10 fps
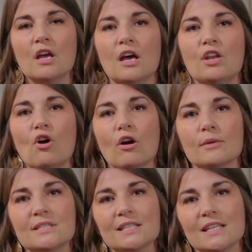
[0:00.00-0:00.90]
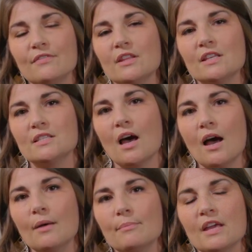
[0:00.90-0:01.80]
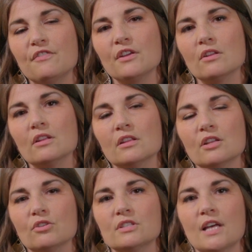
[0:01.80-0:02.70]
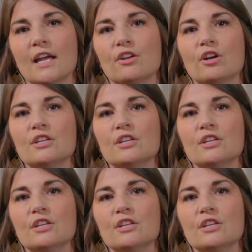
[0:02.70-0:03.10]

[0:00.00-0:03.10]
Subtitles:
an arm sleeve at the top may feel a little tighter.